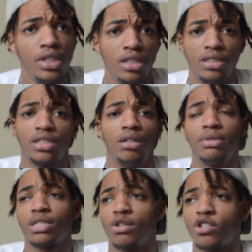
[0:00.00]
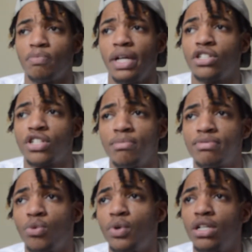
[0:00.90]
and some is on a spaceship
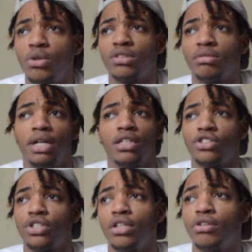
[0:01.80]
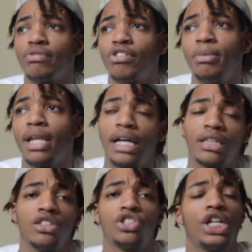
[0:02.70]
somewhere doing some other shit, you feel me?
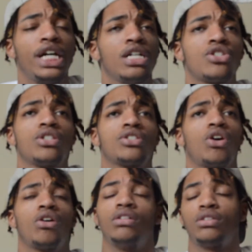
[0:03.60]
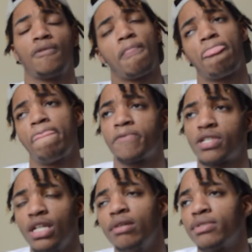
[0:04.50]
Like, the chances are
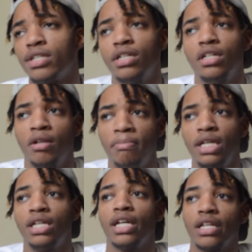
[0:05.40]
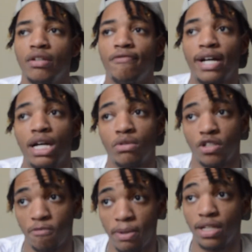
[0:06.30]
slim to none of me getting found
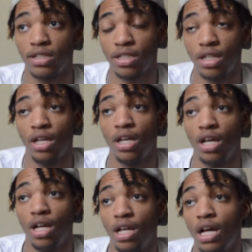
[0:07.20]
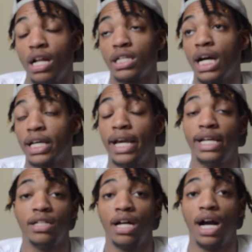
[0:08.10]
in space. Like, I
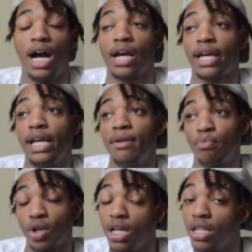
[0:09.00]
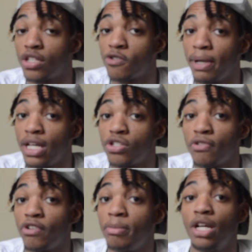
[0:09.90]
can't breathe in space,
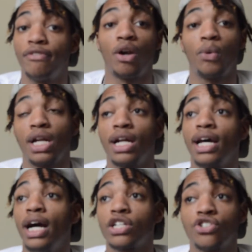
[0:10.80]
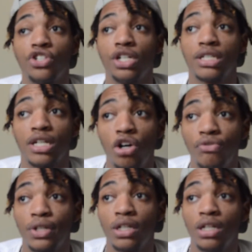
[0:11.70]
you feel me? If I run out of oxygen, it's
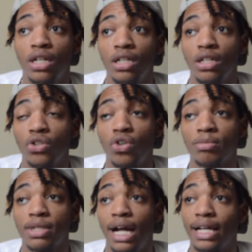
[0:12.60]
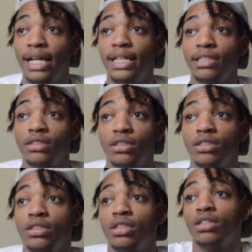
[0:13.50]
over. You know what I'm saying?
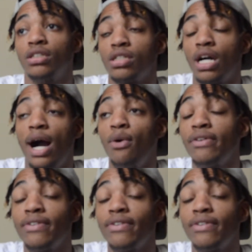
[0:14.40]
I don't